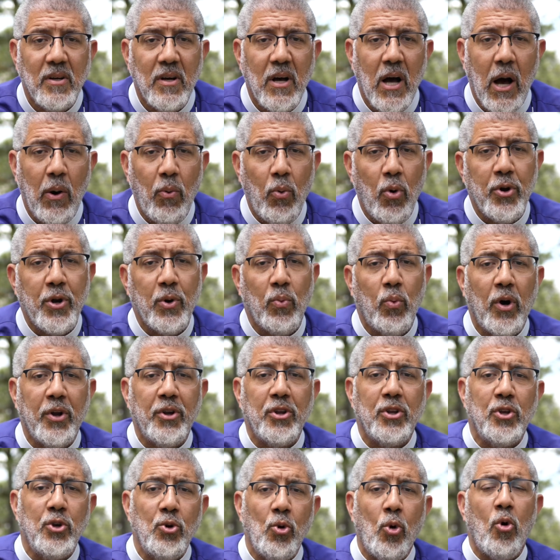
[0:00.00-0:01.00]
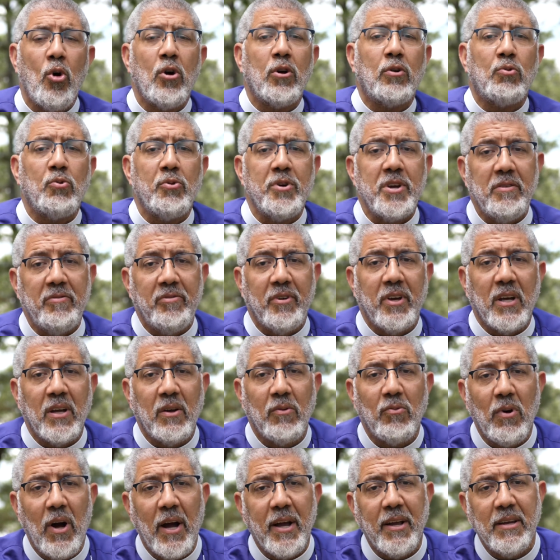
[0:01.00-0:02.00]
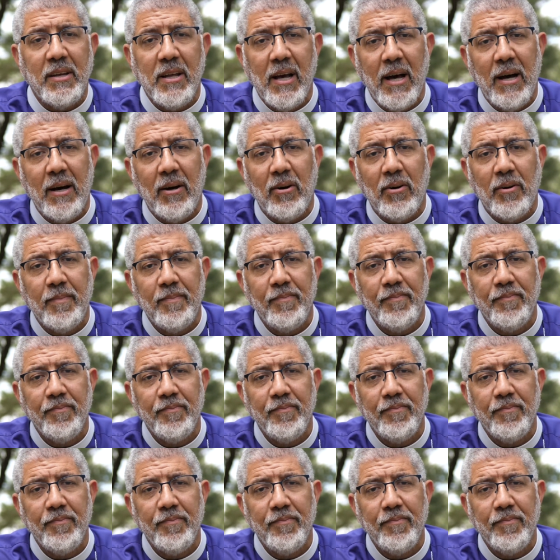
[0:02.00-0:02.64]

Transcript: I wonder what you're grieving right now.